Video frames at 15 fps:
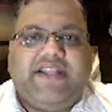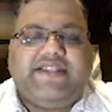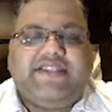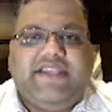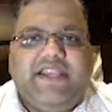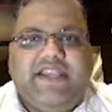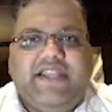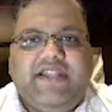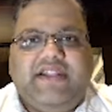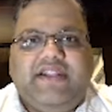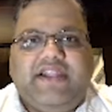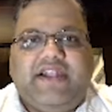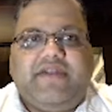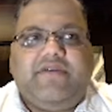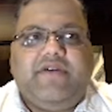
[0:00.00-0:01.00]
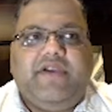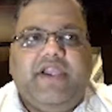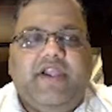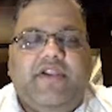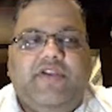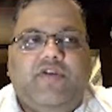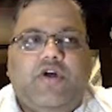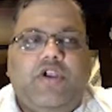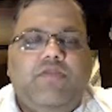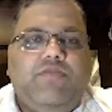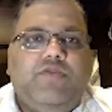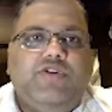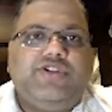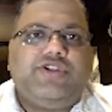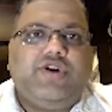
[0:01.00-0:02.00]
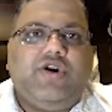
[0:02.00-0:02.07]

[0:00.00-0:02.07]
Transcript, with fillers: can see that in almost